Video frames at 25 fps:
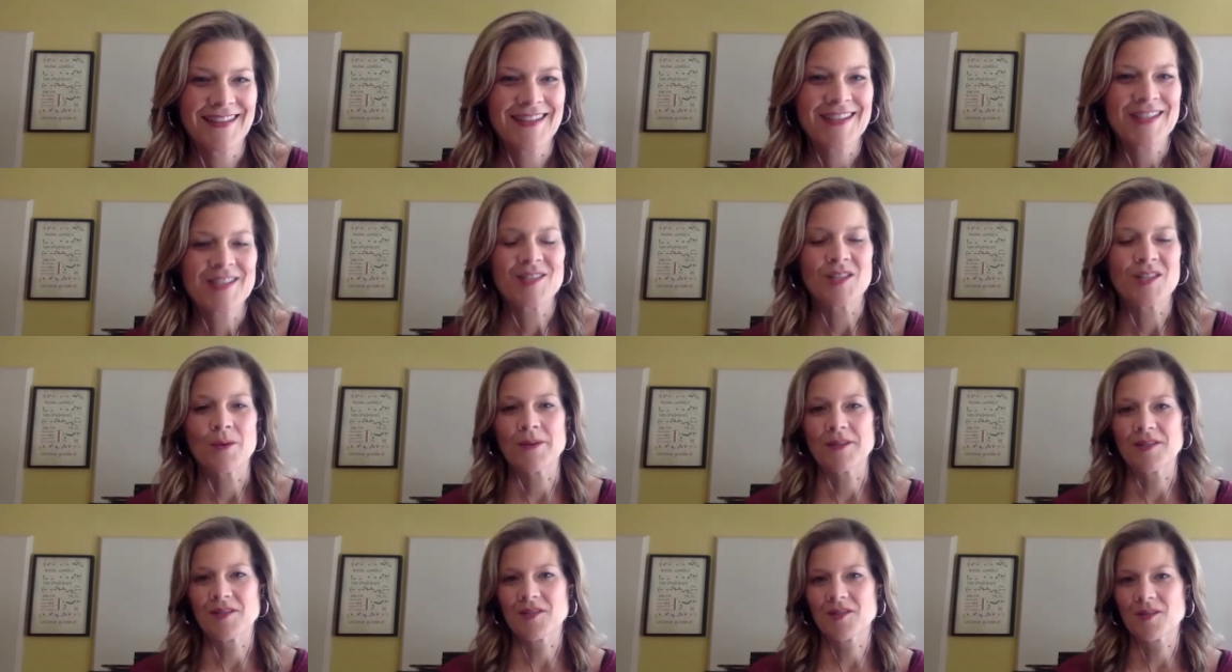
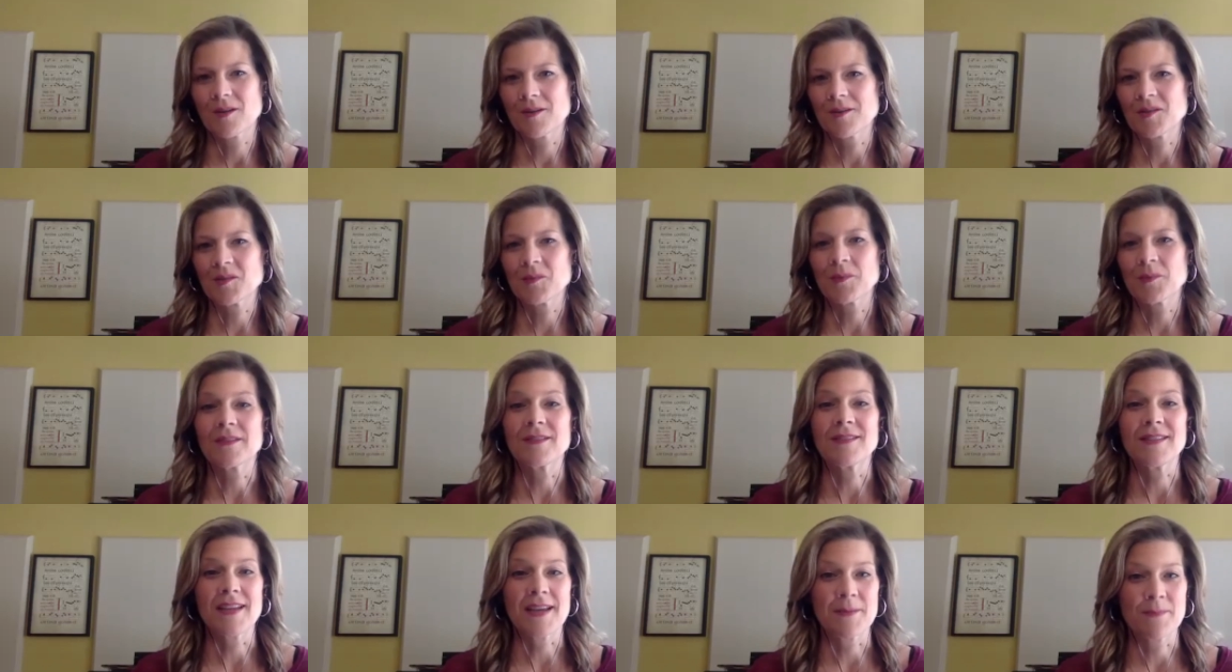So it starts
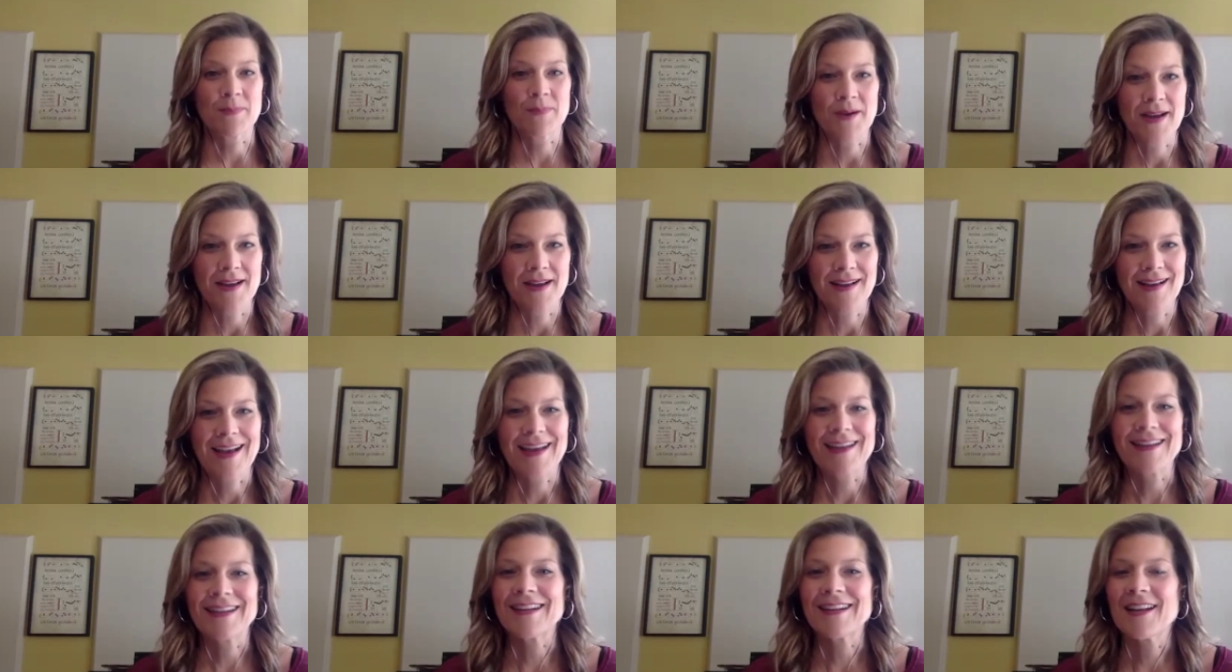with daybreak
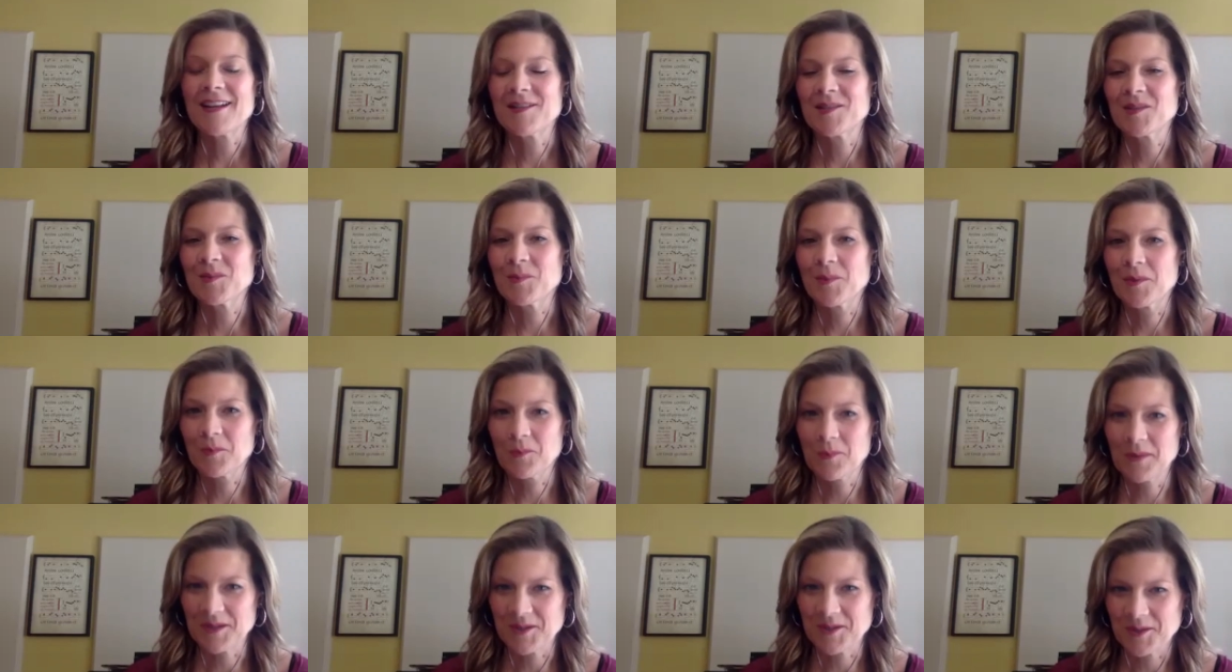and it ends with
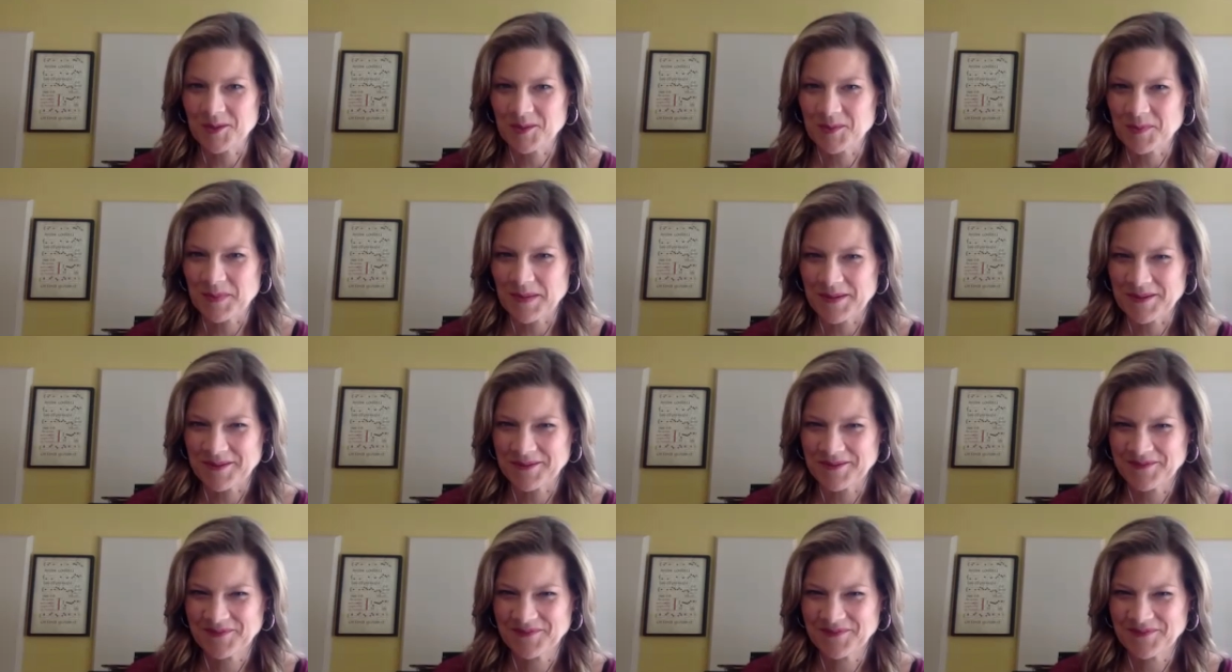winter's bone.